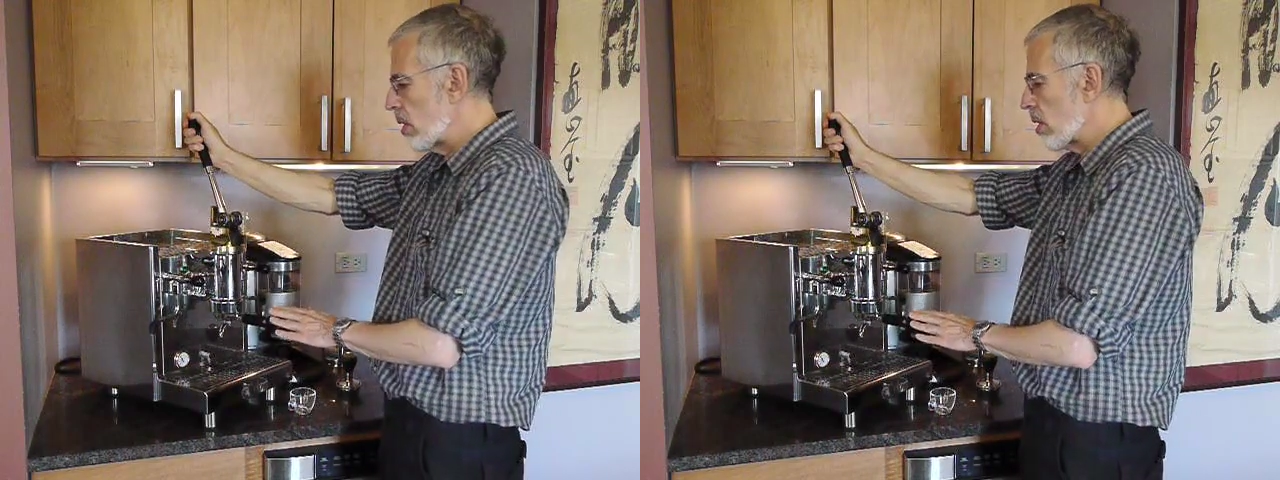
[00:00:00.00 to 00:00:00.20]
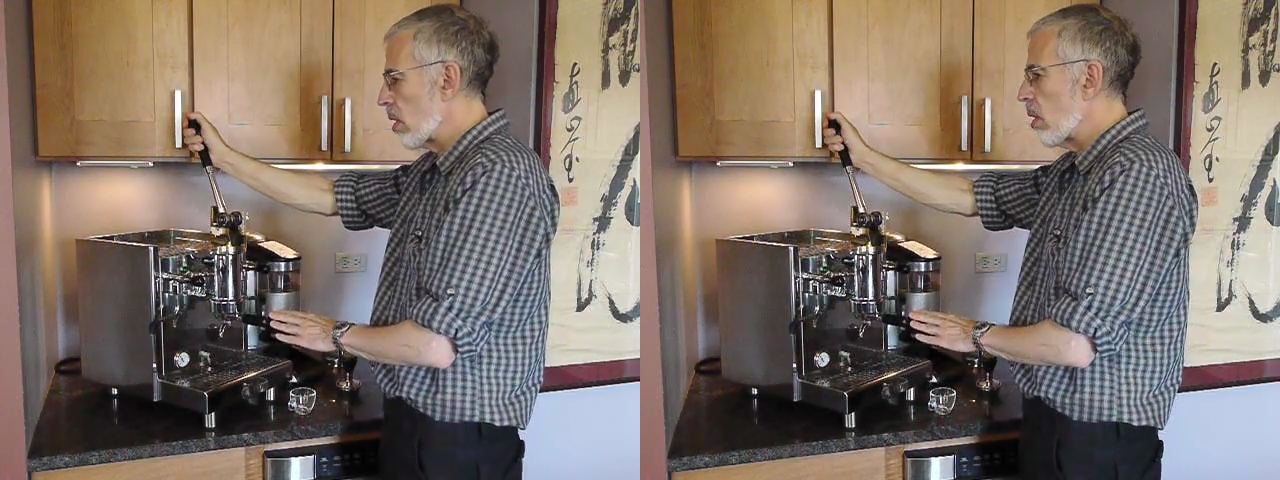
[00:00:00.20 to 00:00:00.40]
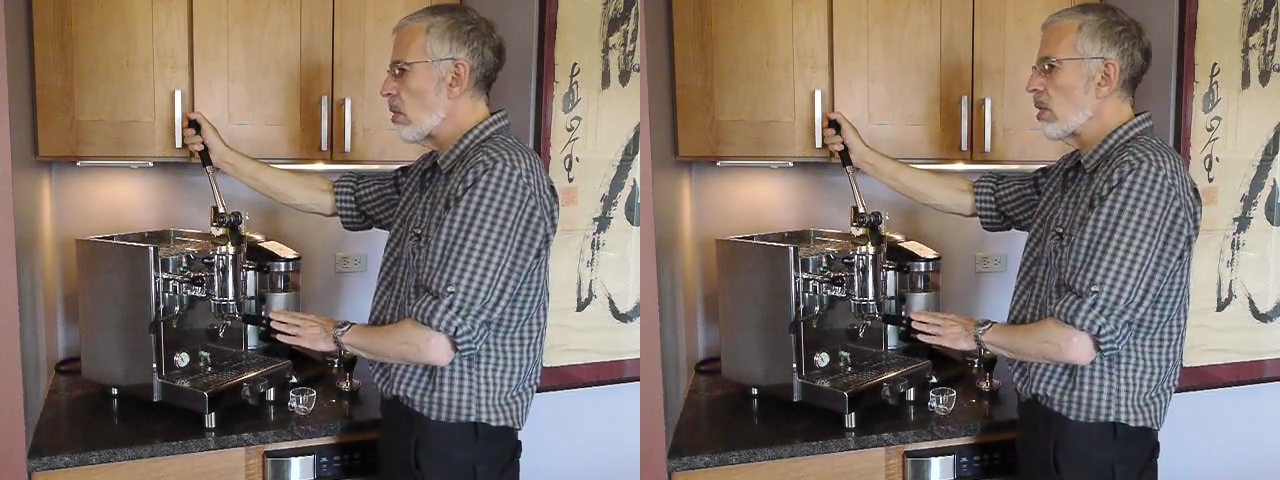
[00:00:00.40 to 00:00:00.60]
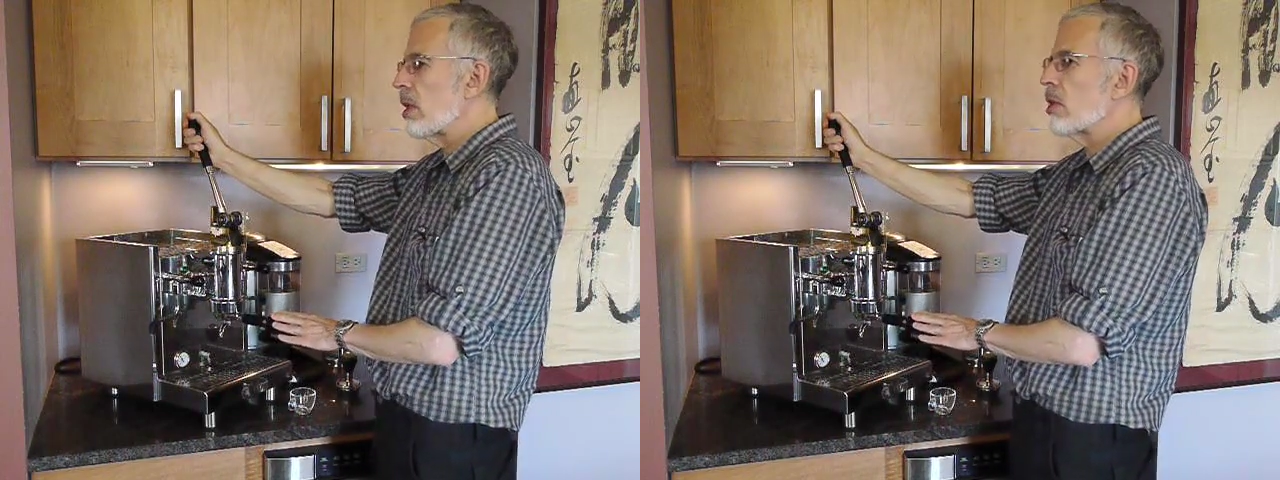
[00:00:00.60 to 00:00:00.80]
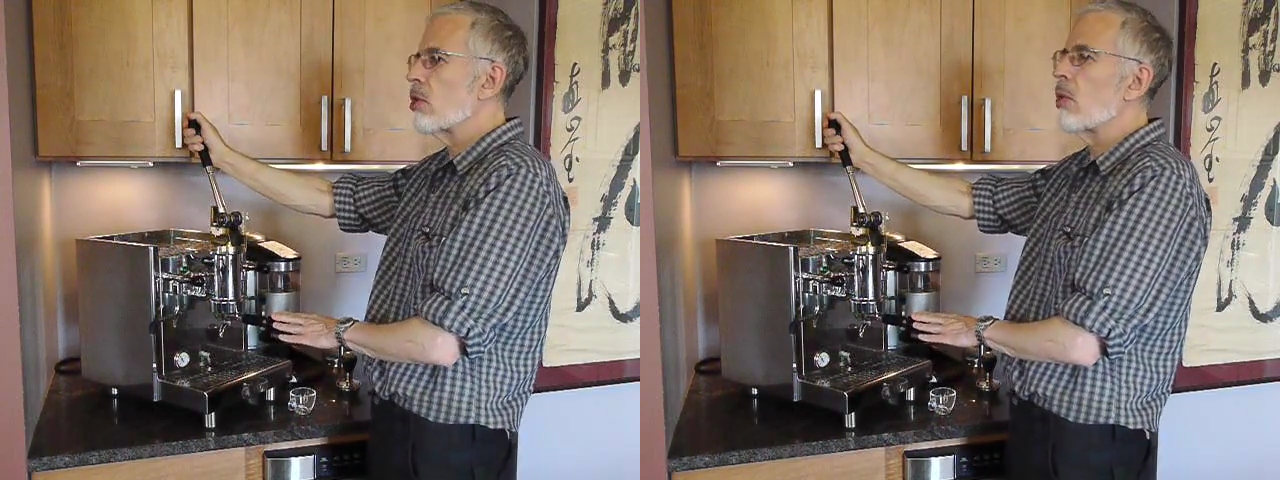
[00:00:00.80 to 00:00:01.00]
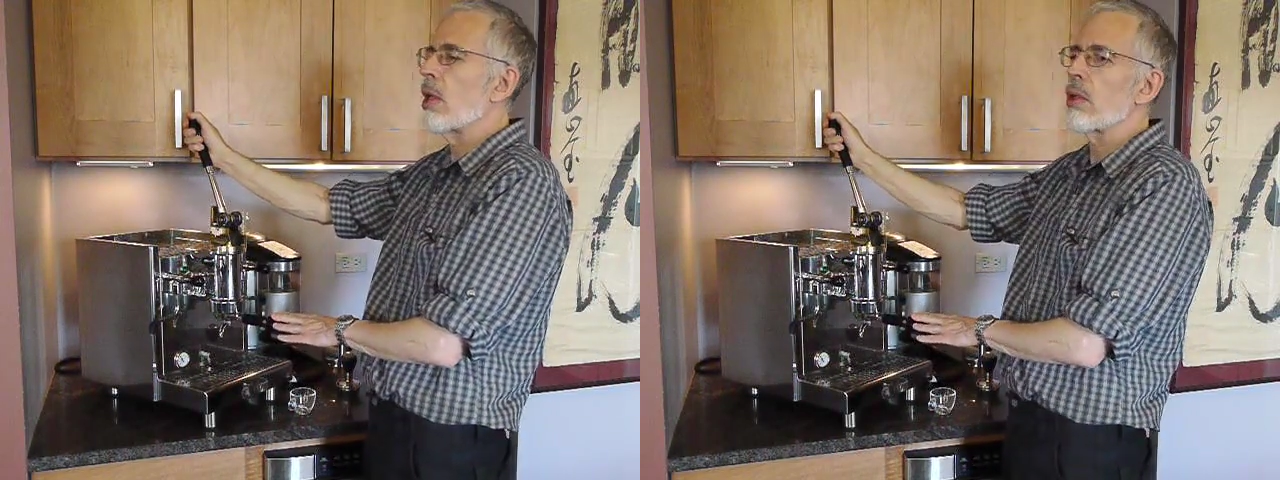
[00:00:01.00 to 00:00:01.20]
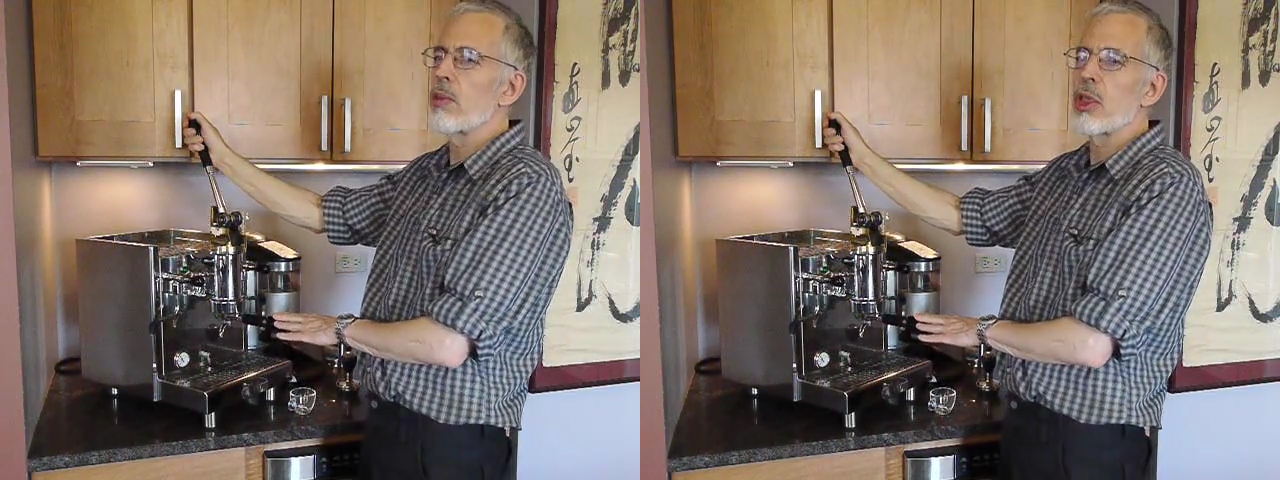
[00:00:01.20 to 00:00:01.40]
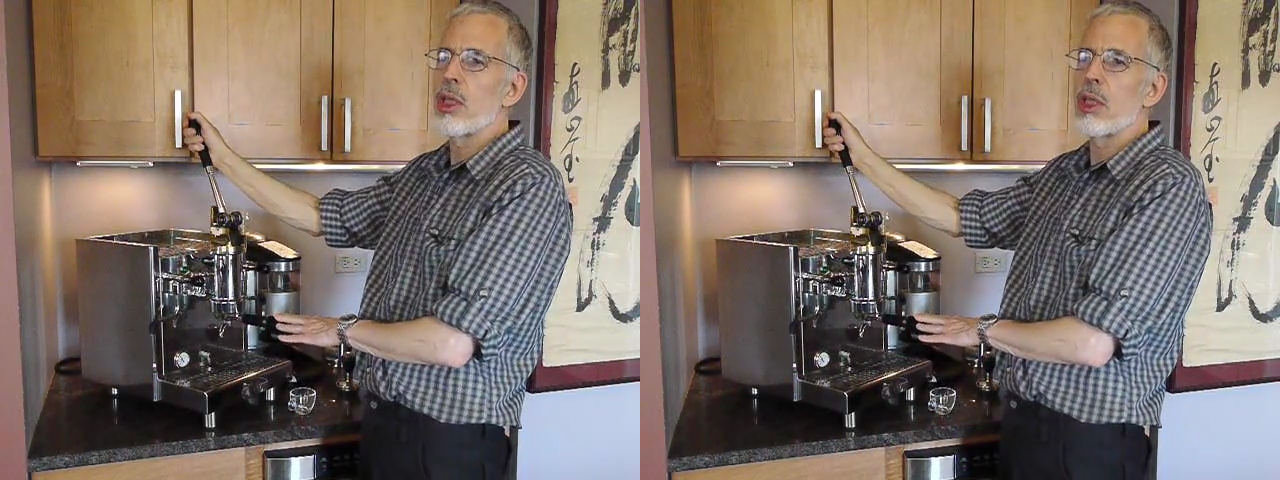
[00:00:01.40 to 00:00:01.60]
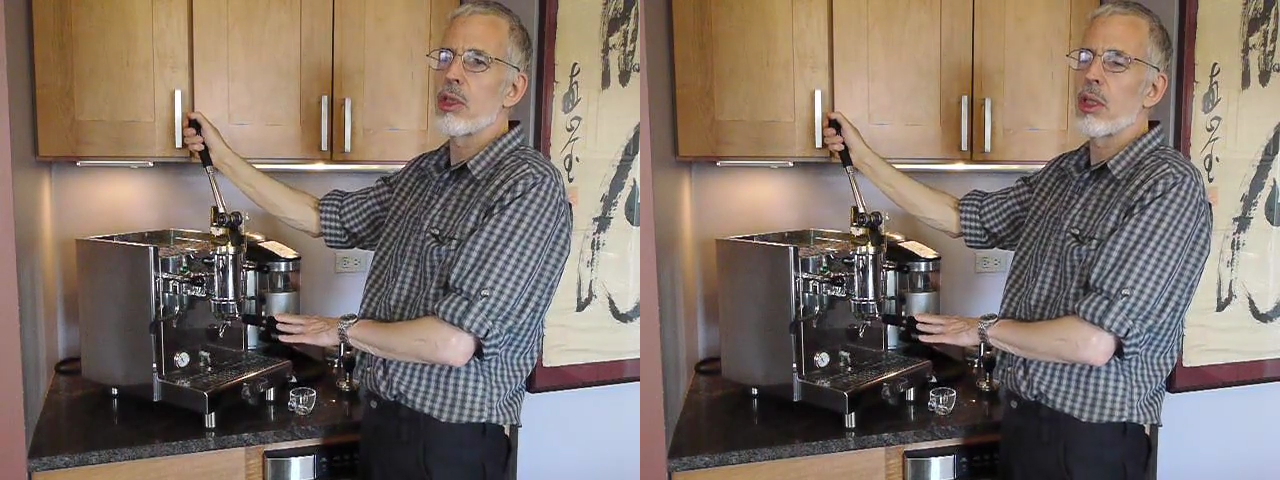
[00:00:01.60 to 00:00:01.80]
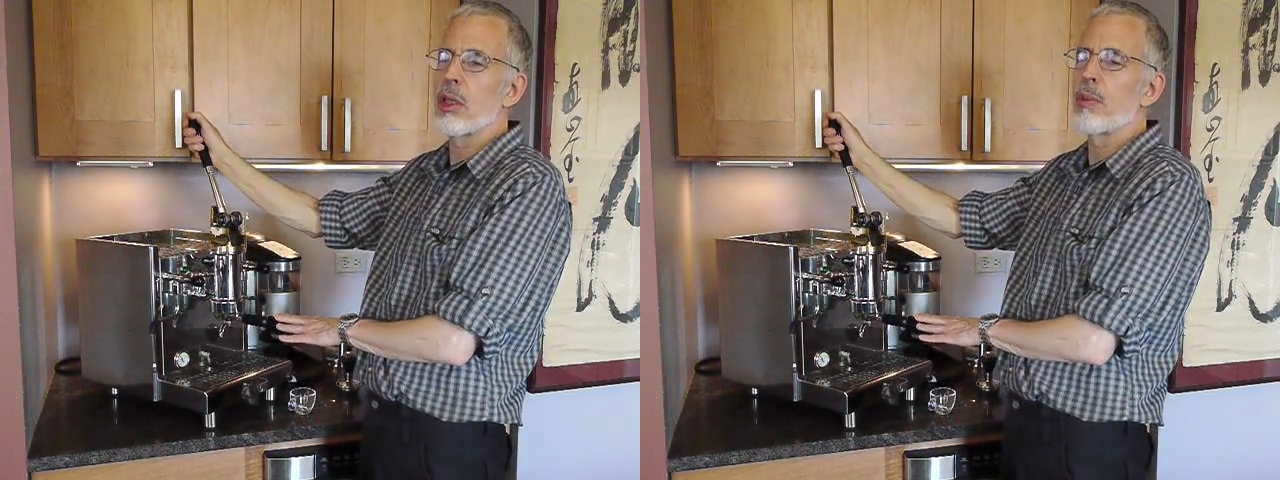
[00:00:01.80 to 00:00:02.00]
There are only two other
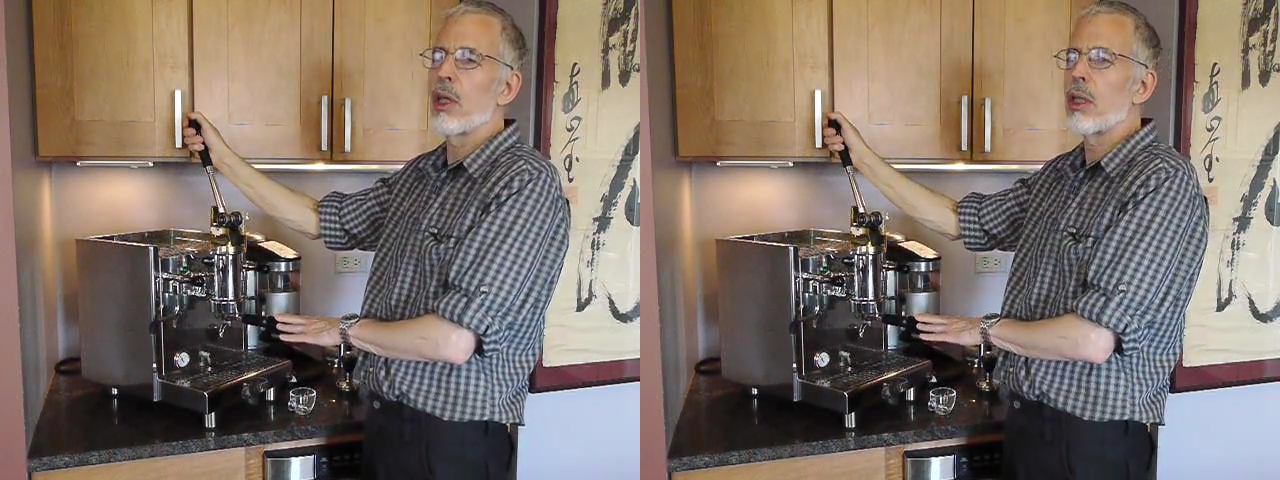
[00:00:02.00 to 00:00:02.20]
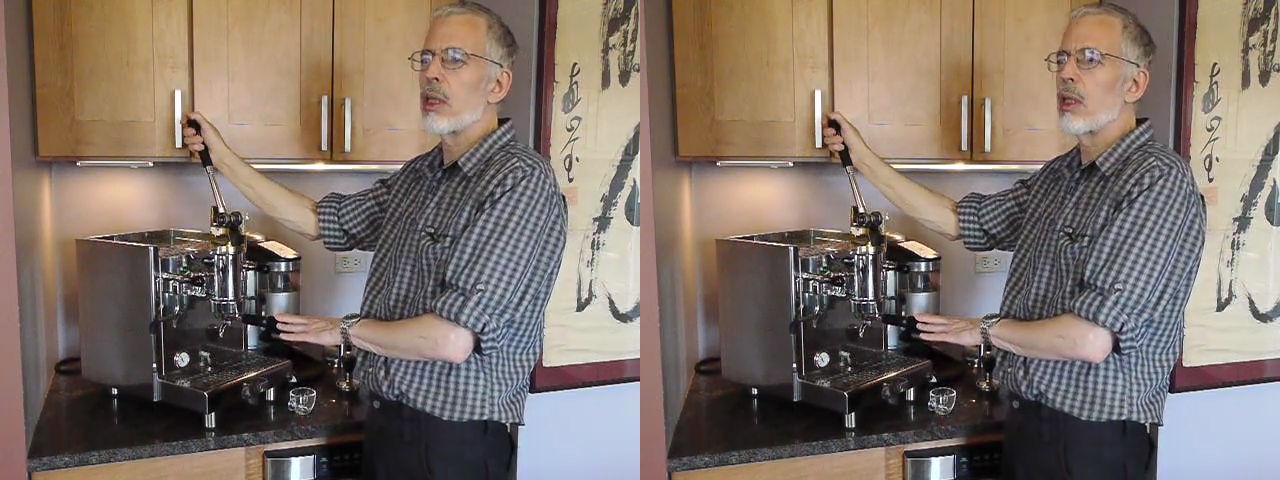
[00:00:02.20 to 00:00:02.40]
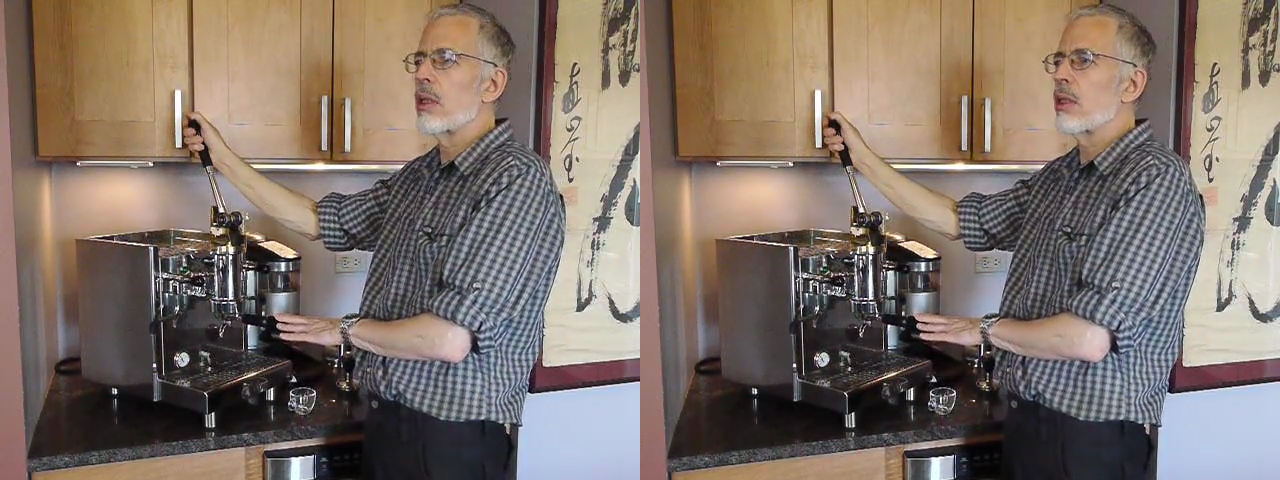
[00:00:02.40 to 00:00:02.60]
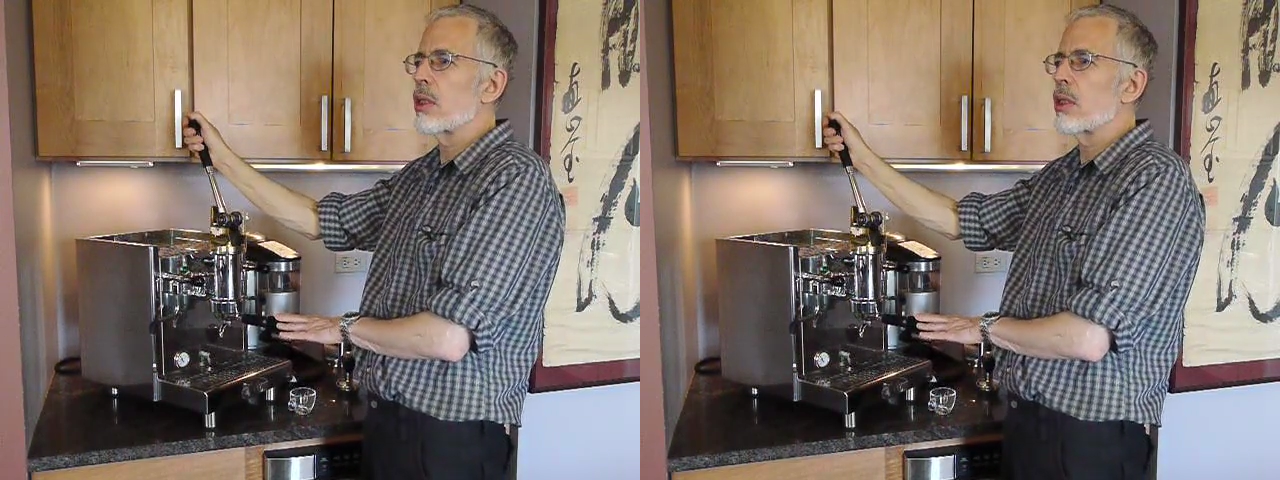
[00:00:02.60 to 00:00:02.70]
machines on the market,